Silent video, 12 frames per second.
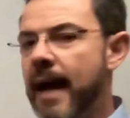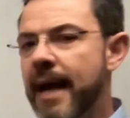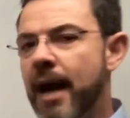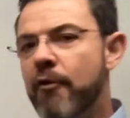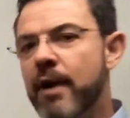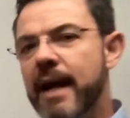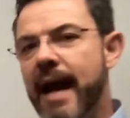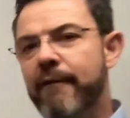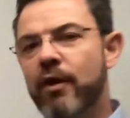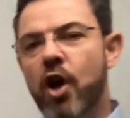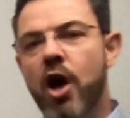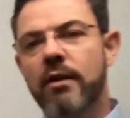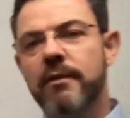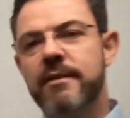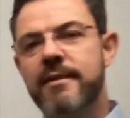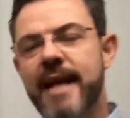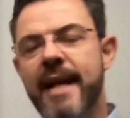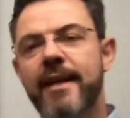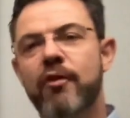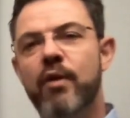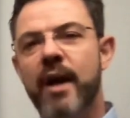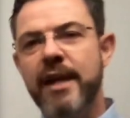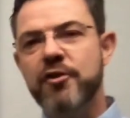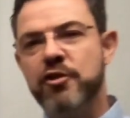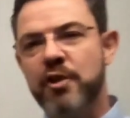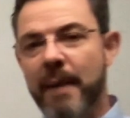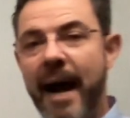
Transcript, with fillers: And I really have a long-standing relationship.